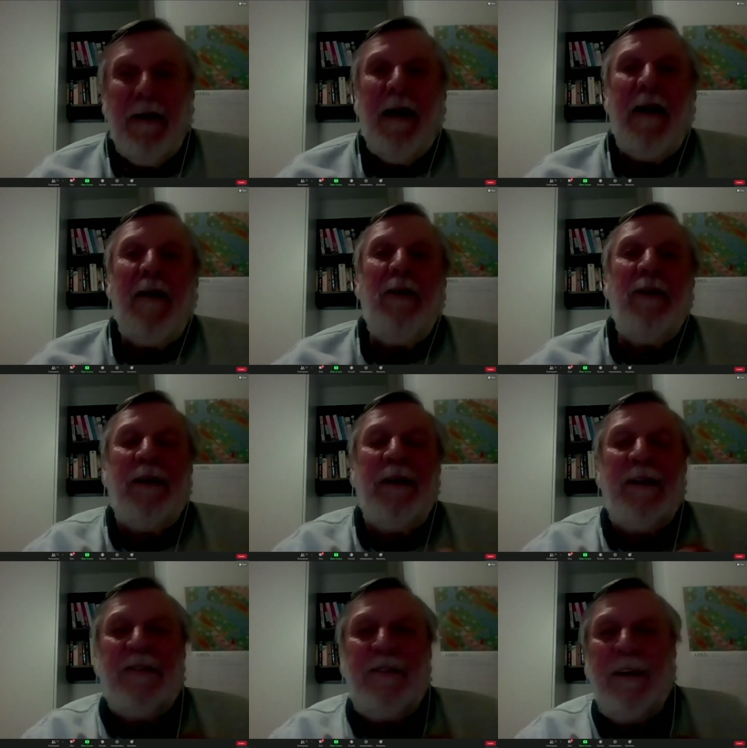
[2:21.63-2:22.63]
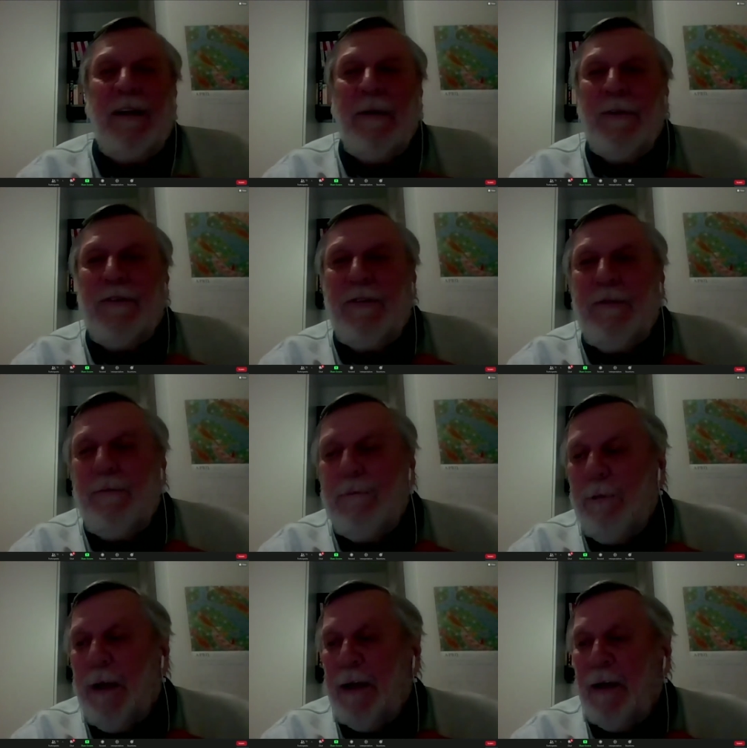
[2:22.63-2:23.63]
I learned a lesson. I was
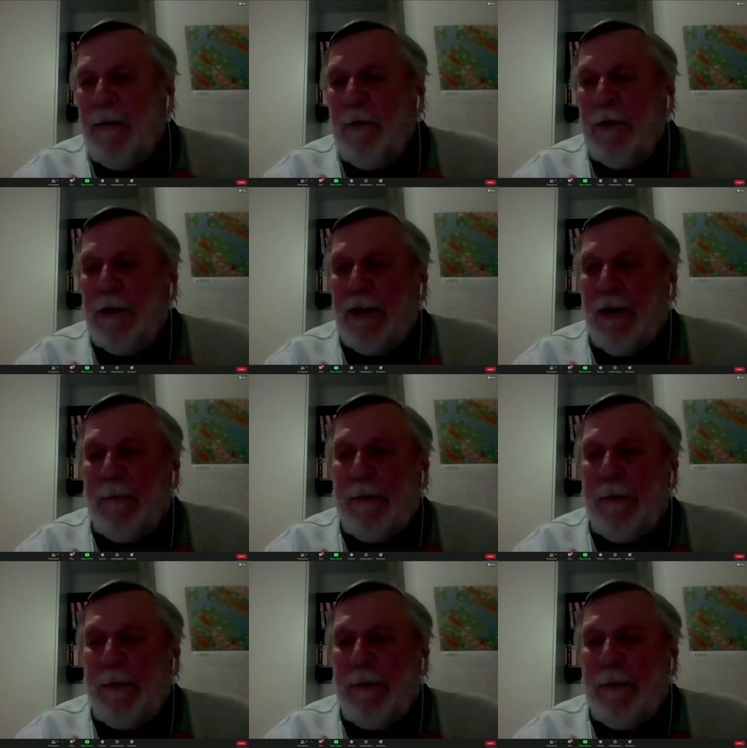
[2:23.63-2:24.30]
running a workshop